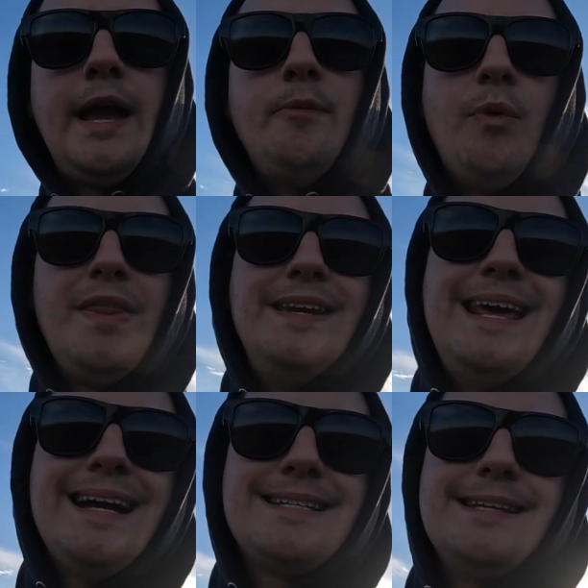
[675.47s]
one of the
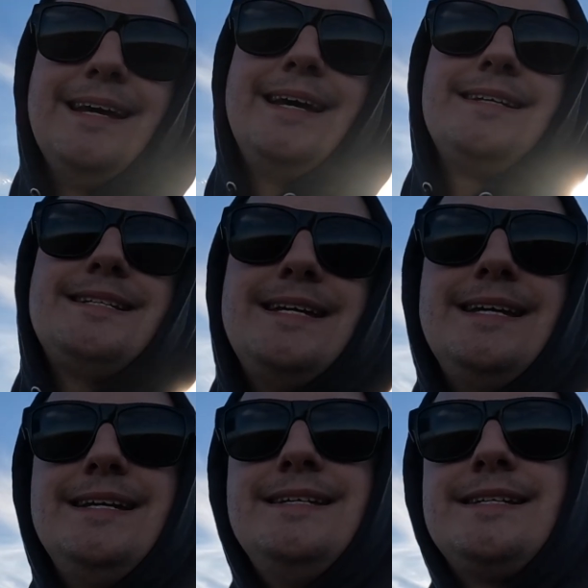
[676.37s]
next things
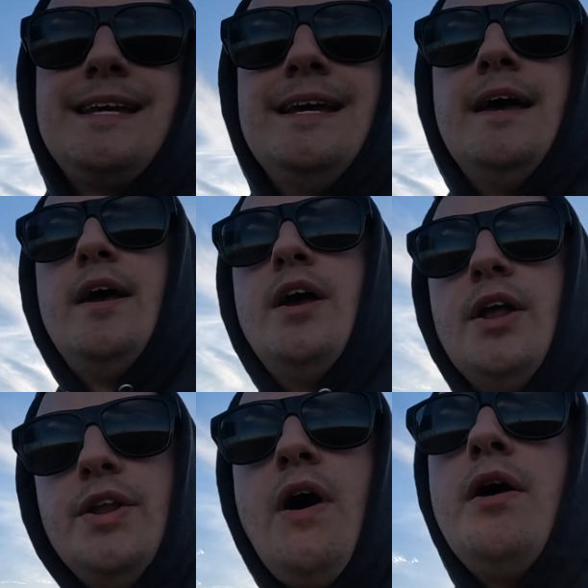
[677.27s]
is
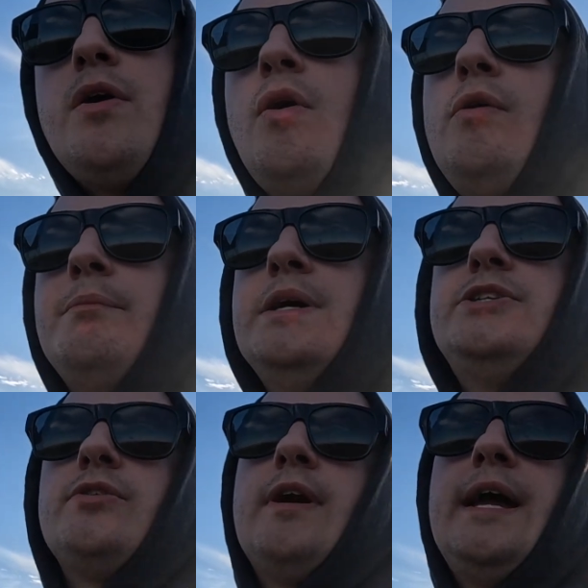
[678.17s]
not all mud
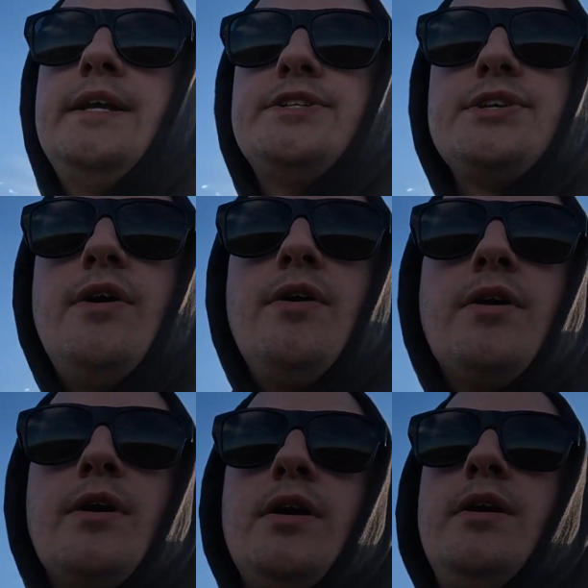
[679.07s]
terrains
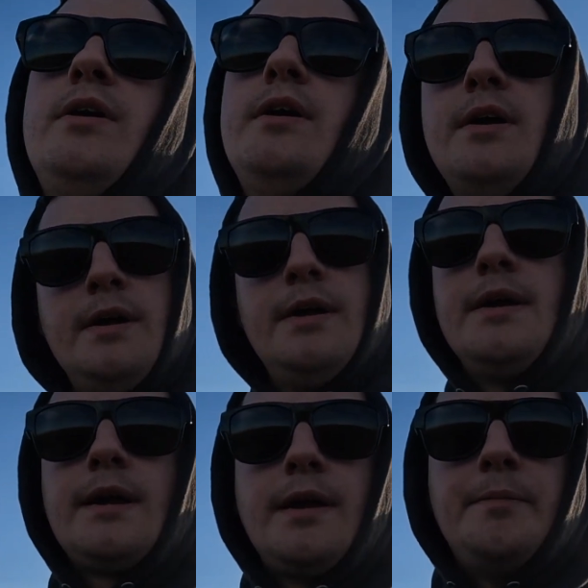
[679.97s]
are
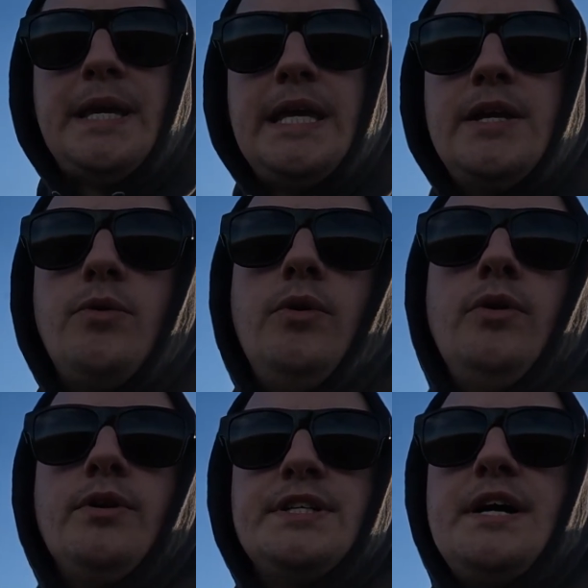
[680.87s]
going to be equal
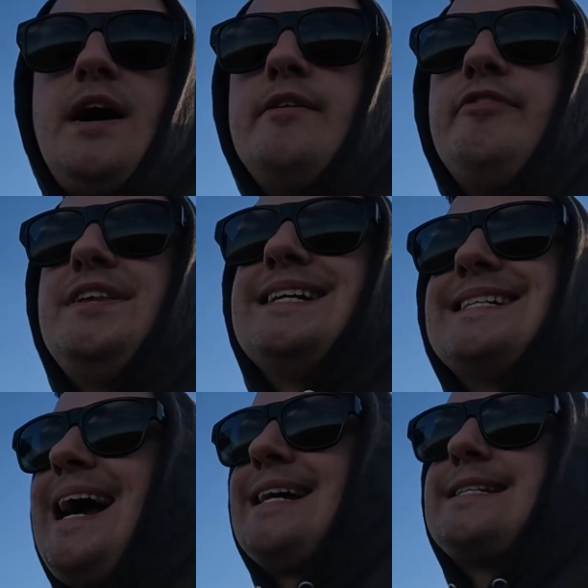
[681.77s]
or designed for the
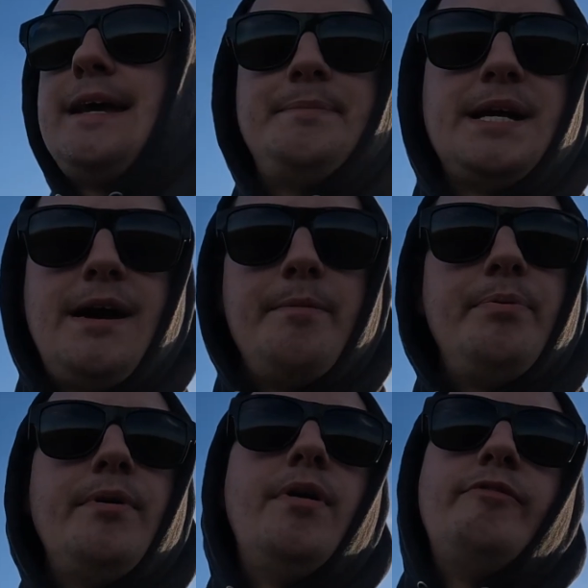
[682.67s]
exact same type
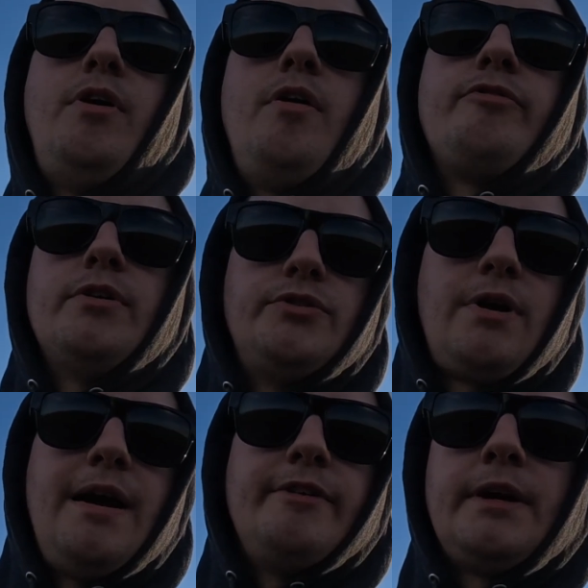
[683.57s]
of off-road
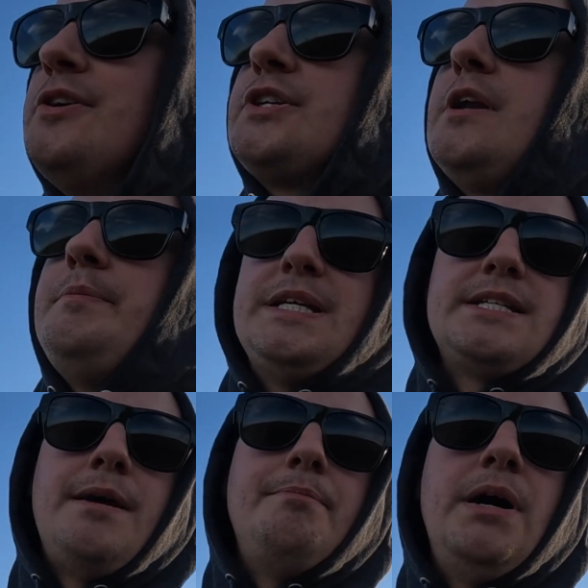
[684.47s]
driving. There's going to be
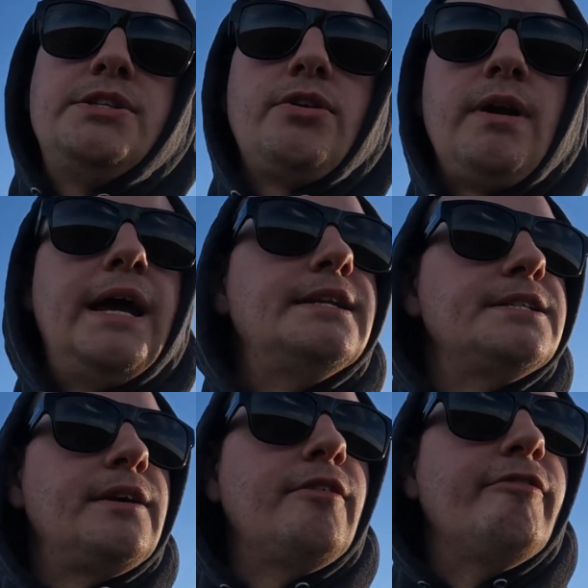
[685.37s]
some mud terrains
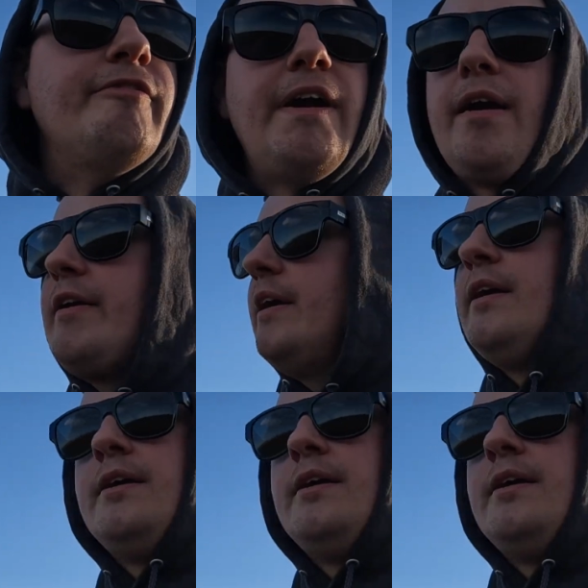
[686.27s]
that are very